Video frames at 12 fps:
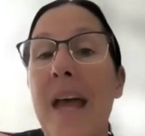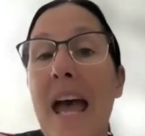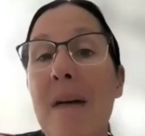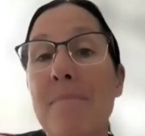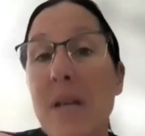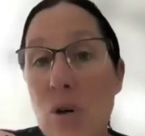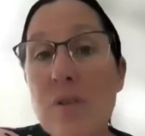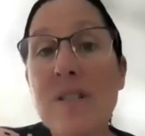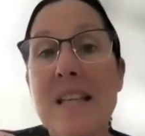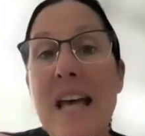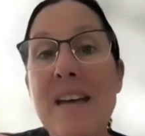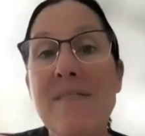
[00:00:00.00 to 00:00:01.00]
And
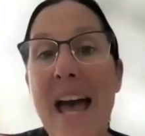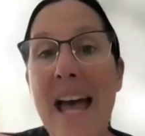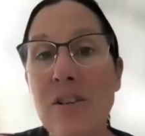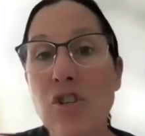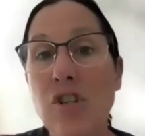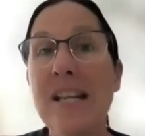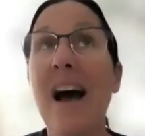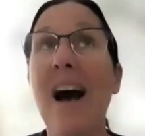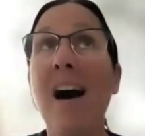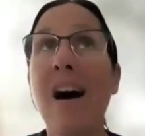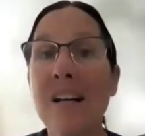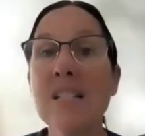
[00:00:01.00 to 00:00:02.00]
because they've actually
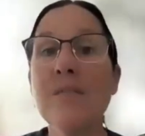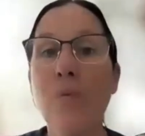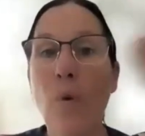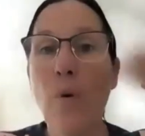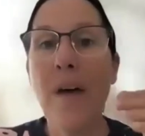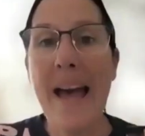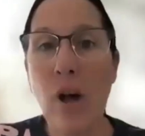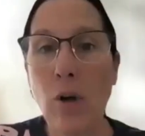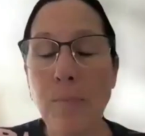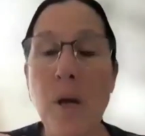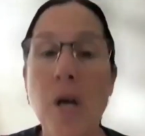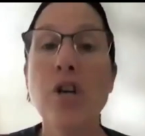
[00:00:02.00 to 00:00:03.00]
asked for the
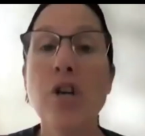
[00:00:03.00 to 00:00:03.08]
help,